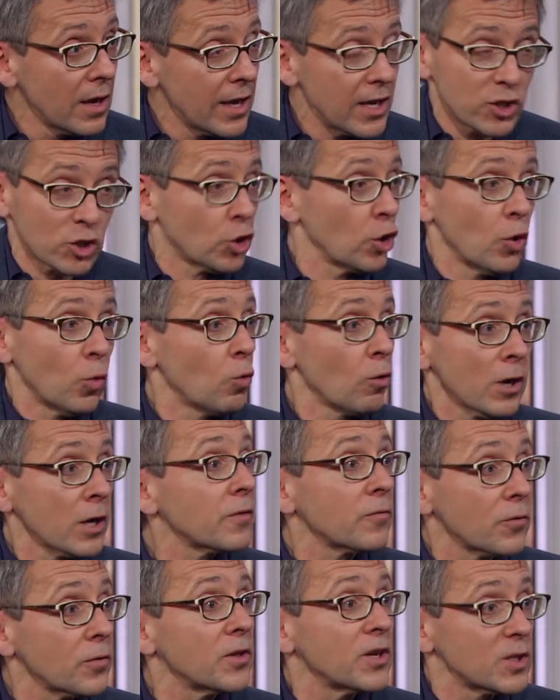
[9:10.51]
is going to
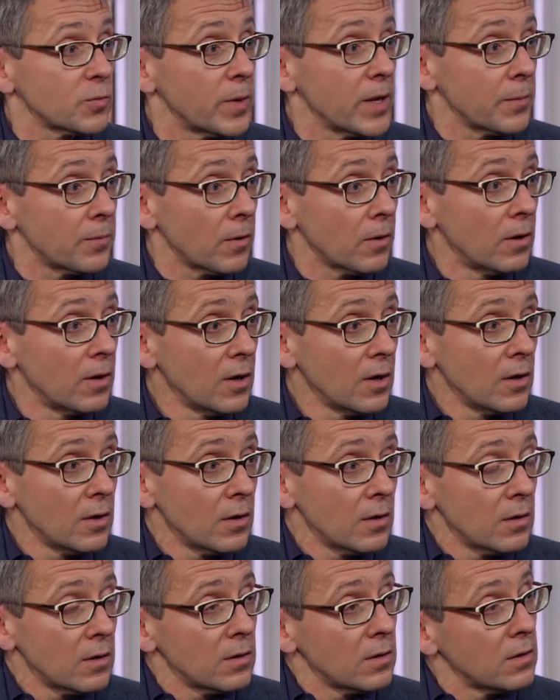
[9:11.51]
work for these people.
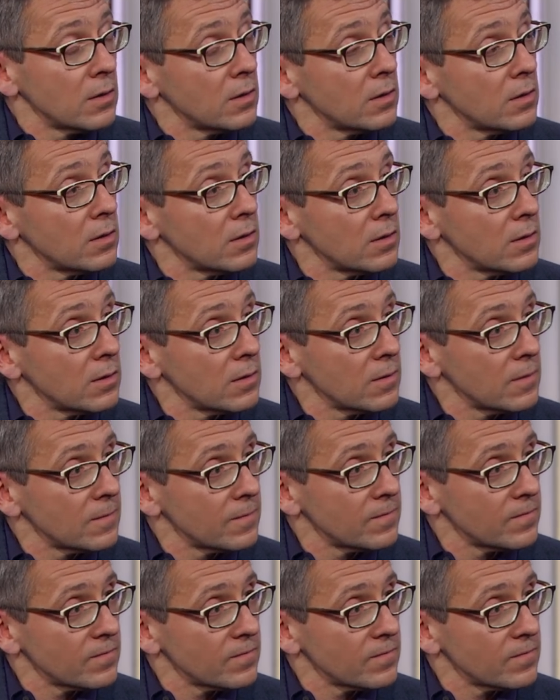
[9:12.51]
But if they feel like